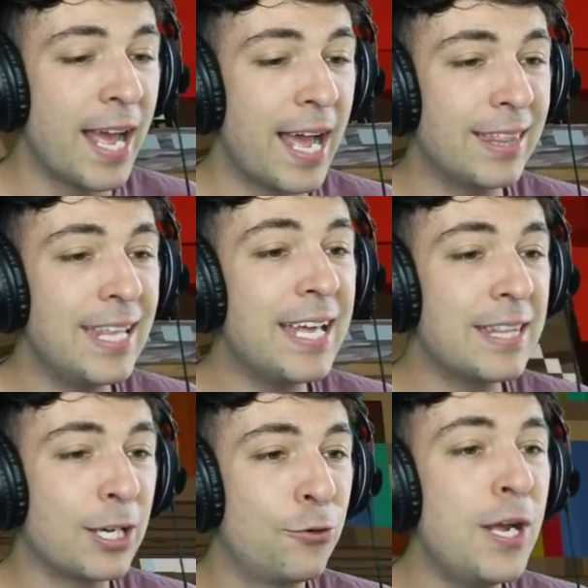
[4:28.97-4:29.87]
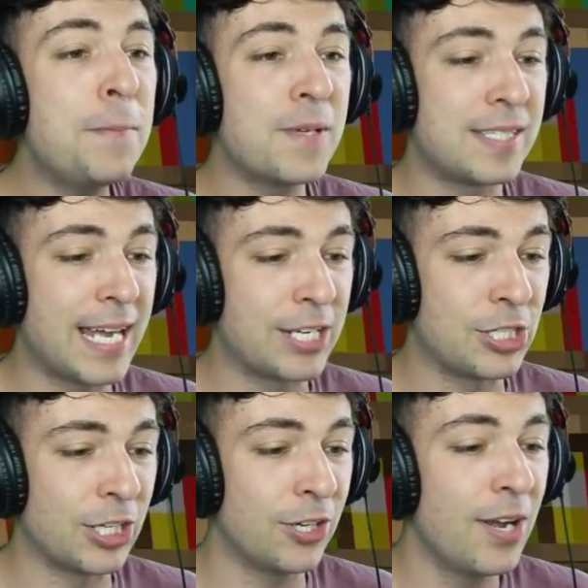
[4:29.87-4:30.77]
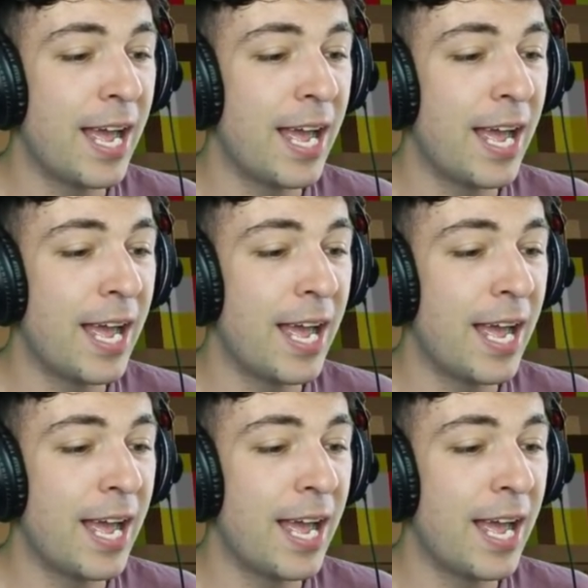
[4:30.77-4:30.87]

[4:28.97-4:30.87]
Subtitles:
and then the creeper statue.